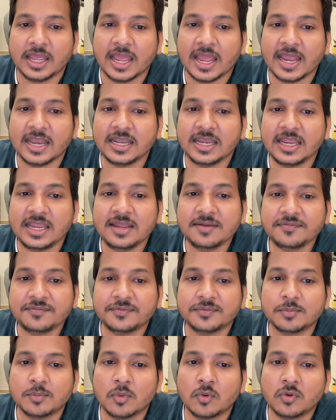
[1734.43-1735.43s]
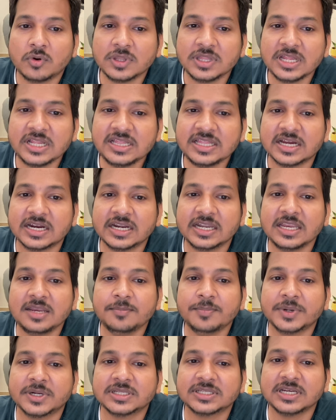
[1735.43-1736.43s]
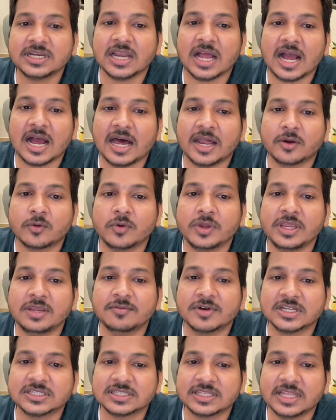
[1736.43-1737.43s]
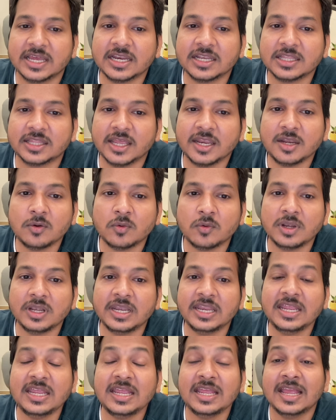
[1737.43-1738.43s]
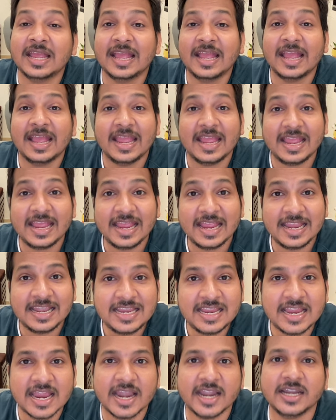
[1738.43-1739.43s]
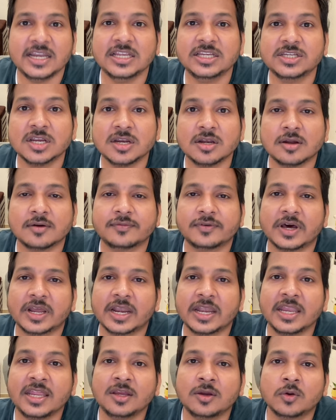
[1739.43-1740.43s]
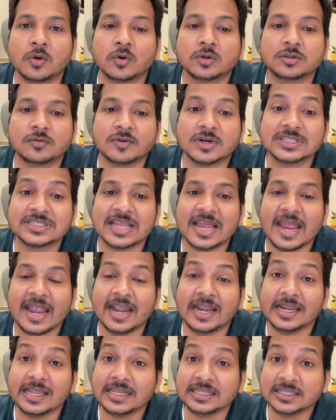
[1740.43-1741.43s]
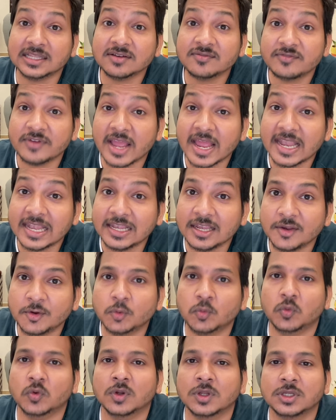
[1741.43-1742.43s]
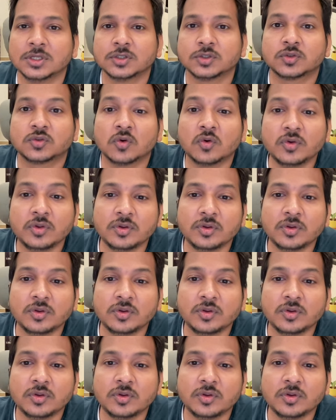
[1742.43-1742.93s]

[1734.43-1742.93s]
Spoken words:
and if more than 13% ROE was there, then only any addition of earning growth was adding the value. So